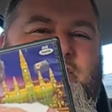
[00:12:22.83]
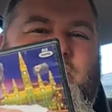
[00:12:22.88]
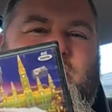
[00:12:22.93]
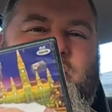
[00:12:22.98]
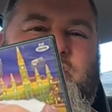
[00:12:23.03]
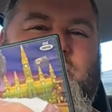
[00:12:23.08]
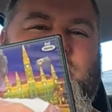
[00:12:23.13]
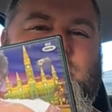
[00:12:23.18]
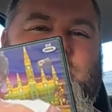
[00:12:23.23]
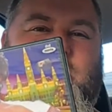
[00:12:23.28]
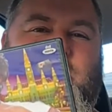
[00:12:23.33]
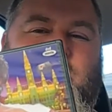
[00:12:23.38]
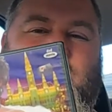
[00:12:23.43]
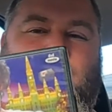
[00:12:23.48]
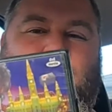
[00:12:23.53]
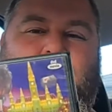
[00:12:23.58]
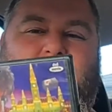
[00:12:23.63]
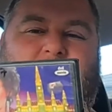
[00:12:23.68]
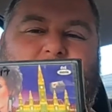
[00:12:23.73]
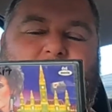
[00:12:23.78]
I think this was only
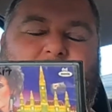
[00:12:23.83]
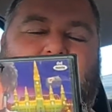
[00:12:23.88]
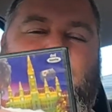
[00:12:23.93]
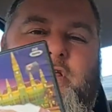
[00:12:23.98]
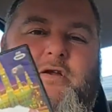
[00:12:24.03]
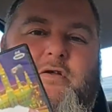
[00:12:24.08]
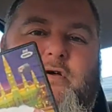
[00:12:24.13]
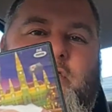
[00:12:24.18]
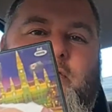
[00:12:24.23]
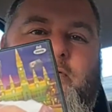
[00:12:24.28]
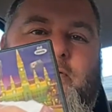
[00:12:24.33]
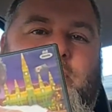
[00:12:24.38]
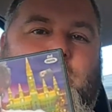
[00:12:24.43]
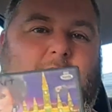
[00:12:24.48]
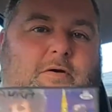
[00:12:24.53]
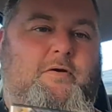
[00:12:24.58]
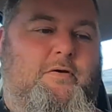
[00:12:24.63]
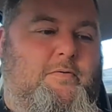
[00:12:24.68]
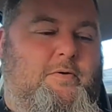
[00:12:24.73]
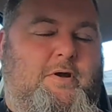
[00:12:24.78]
like a $15
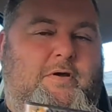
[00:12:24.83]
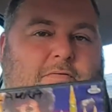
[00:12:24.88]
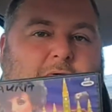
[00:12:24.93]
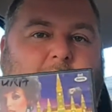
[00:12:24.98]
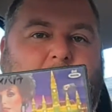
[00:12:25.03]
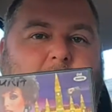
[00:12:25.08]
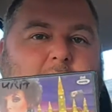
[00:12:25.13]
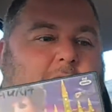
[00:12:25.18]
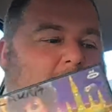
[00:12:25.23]
one or whatever.